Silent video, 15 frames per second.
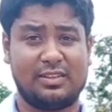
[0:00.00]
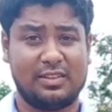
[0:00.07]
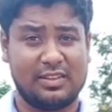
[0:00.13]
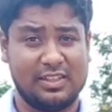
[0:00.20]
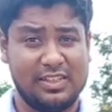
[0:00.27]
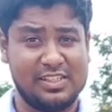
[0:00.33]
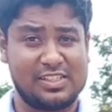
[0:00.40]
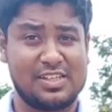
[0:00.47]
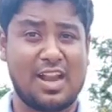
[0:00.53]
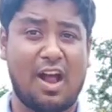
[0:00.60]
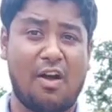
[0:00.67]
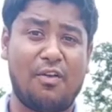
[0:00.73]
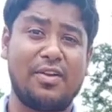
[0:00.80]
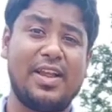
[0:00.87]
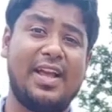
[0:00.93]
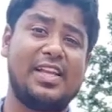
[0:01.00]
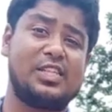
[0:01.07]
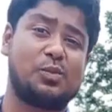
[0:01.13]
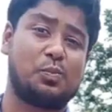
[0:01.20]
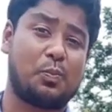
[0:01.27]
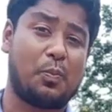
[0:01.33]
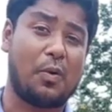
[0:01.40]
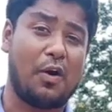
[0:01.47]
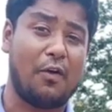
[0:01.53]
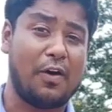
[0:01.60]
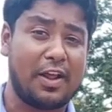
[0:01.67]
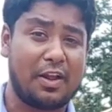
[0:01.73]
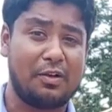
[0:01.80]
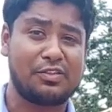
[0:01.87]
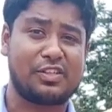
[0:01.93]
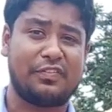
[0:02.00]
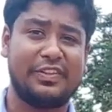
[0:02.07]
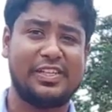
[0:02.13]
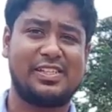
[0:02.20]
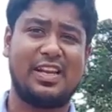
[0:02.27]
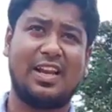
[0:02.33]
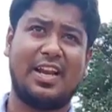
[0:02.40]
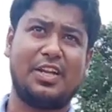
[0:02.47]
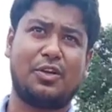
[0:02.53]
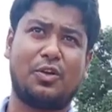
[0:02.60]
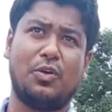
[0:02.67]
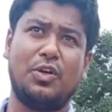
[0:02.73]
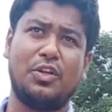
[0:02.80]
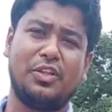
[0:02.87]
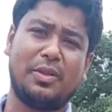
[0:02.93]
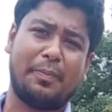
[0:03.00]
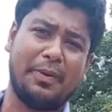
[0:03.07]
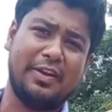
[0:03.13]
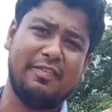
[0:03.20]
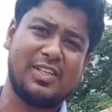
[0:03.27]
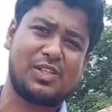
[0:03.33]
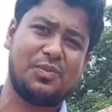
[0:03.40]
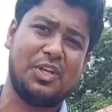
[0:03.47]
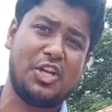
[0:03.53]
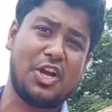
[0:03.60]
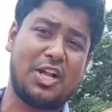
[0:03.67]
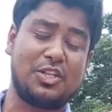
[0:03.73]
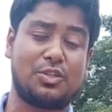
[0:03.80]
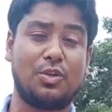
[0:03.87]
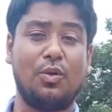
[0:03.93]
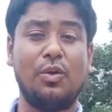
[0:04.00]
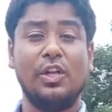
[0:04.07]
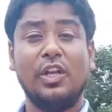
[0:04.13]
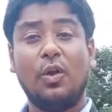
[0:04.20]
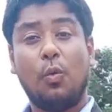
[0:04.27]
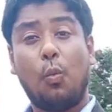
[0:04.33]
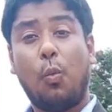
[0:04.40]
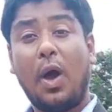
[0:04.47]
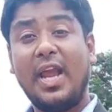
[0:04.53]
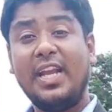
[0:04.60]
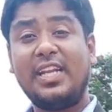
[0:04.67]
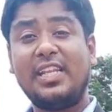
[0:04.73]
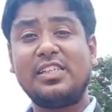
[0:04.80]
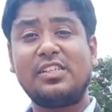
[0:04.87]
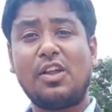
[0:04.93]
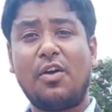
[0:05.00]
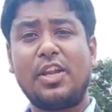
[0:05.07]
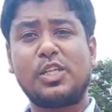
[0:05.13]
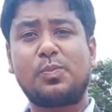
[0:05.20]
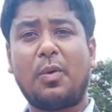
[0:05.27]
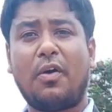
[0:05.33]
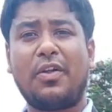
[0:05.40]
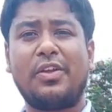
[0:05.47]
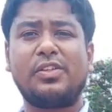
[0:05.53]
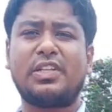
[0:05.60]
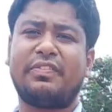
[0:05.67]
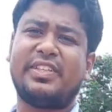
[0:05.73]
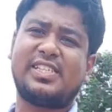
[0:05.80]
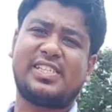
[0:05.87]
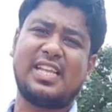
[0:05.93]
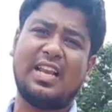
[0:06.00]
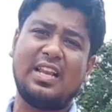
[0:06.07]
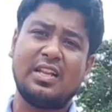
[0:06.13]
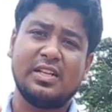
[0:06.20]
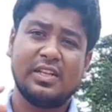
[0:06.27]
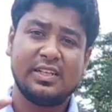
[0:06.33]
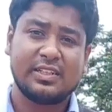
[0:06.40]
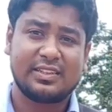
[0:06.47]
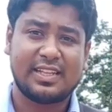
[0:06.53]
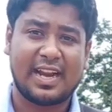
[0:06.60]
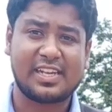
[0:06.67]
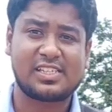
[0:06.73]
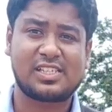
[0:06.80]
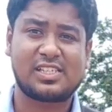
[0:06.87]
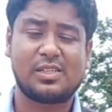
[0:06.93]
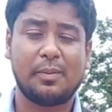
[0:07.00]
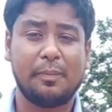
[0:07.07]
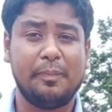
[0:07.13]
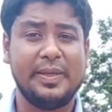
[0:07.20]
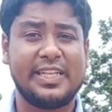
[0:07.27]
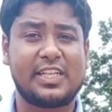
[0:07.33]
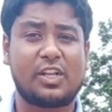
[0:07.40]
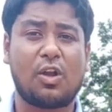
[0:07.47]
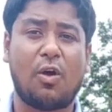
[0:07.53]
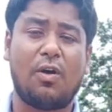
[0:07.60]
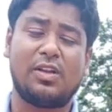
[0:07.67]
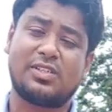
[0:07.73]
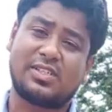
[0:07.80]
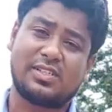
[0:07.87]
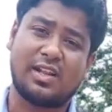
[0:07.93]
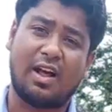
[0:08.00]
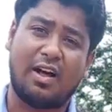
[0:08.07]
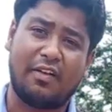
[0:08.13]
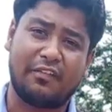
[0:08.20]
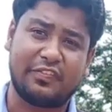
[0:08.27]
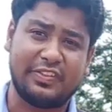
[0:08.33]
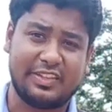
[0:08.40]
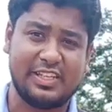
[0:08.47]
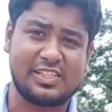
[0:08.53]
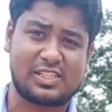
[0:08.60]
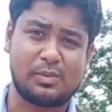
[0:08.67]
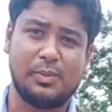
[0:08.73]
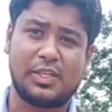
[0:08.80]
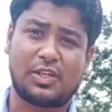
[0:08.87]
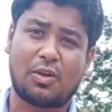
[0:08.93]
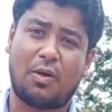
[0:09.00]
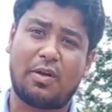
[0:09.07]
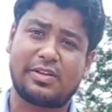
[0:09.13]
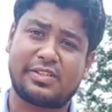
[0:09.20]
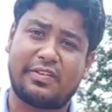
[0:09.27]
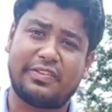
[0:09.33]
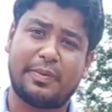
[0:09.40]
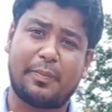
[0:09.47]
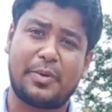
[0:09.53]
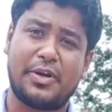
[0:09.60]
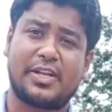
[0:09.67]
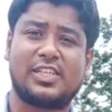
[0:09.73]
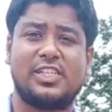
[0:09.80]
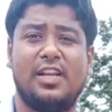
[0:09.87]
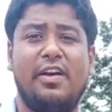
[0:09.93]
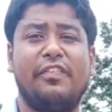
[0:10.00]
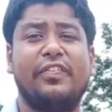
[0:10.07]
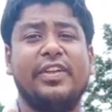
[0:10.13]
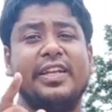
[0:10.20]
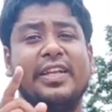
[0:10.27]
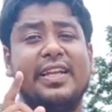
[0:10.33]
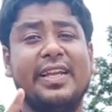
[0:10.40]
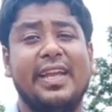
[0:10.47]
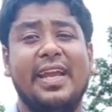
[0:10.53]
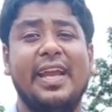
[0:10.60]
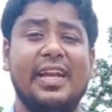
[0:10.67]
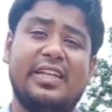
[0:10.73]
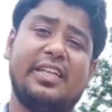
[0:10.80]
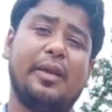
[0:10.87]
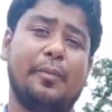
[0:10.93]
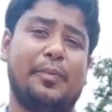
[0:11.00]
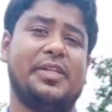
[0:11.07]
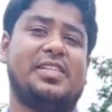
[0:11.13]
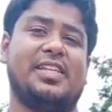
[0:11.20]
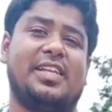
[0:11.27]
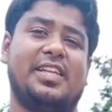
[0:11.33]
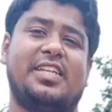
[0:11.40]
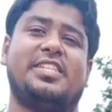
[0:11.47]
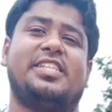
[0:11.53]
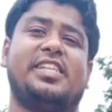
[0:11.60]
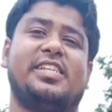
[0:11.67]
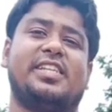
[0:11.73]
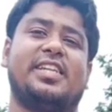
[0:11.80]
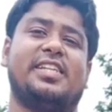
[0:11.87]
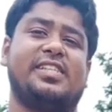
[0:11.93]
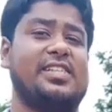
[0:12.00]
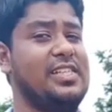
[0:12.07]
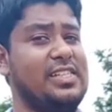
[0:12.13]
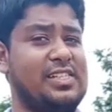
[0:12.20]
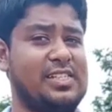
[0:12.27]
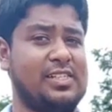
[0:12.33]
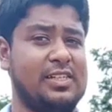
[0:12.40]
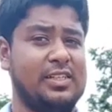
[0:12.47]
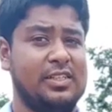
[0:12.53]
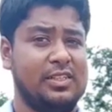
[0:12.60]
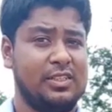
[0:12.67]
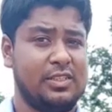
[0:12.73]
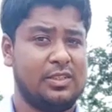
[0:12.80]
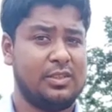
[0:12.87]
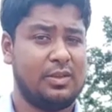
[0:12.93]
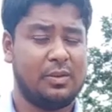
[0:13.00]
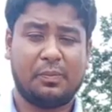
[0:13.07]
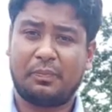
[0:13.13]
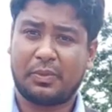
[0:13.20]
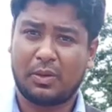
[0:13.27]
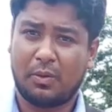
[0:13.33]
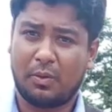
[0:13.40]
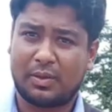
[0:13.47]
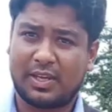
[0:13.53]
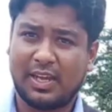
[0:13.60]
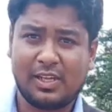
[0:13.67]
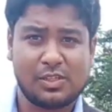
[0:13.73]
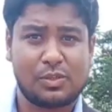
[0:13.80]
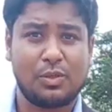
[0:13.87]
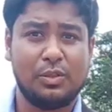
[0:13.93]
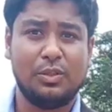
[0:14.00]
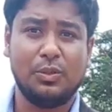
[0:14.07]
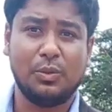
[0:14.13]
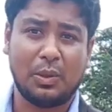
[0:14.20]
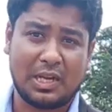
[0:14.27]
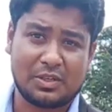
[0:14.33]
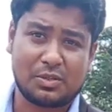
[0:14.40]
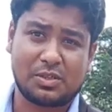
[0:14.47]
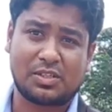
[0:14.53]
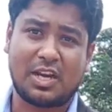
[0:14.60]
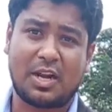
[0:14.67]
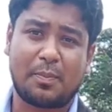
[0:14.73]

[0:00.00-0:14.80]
is known as powerhouse of the cell. I told you in the previous video also why it is known as powerhouse of the cell. That's because of this, because of the production of ATPs, energy currencies. Okay, so you also start